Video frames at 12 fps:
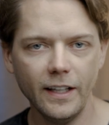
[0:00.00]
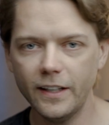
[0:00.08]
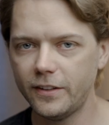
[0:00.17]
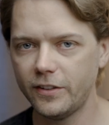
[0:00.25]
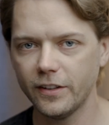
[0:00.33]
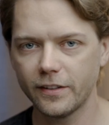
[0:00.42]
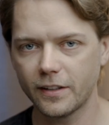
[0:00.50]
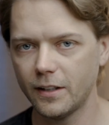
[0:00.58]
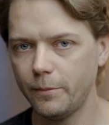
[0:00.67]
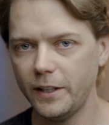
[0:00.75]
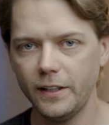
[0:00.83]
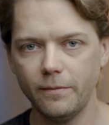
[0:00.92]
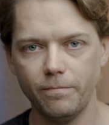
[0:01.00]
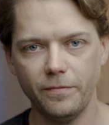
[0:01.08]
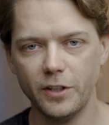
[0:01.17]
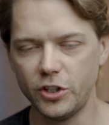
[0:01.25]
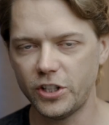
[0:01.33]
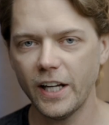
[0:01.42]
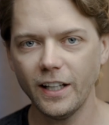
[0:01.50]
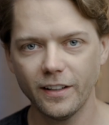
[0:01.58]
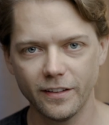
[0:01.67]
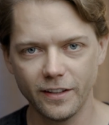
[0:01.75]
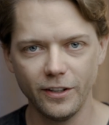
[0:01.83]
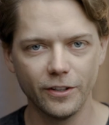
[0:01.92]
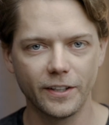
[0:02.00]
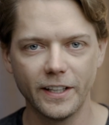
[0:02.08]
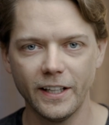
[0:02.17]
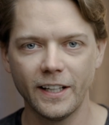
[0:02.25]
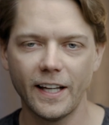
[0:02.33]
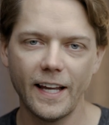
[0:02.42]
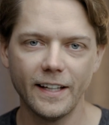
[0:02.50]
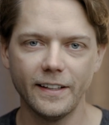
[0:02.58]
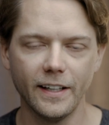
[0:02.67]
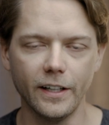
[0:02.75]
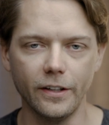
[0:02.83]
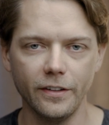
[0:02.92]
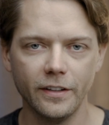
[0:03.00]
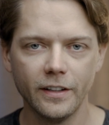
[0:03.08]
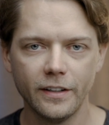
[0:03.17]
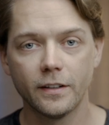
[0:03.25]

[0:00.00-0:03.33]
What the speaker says: it's just gonna be the shake that you're getting handheld.